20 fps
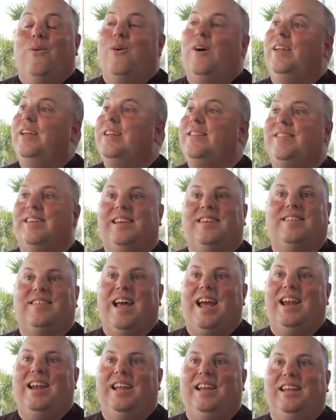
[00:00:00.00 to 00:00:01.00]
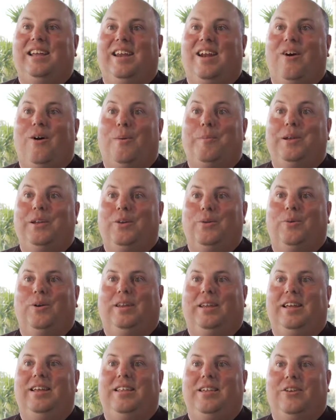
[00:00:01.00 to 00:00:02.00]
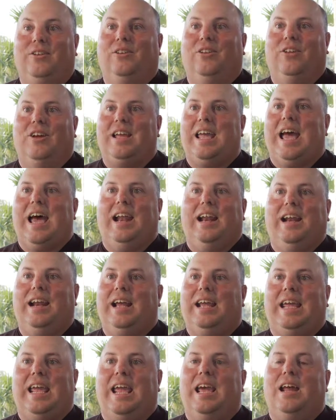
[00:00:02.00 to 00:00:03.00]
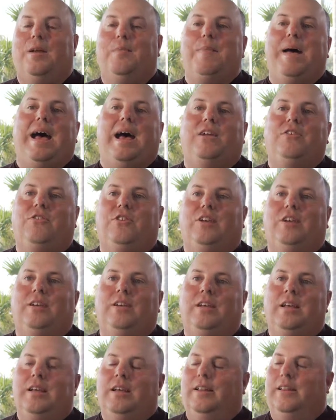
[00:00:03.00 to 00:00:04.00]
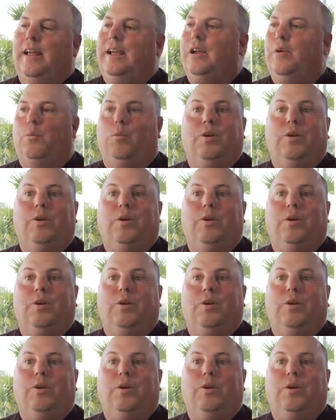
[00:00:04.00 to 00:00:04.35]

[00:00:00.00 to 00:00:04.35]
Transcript: Well, it's exciting, you look at it, and I can't imagine like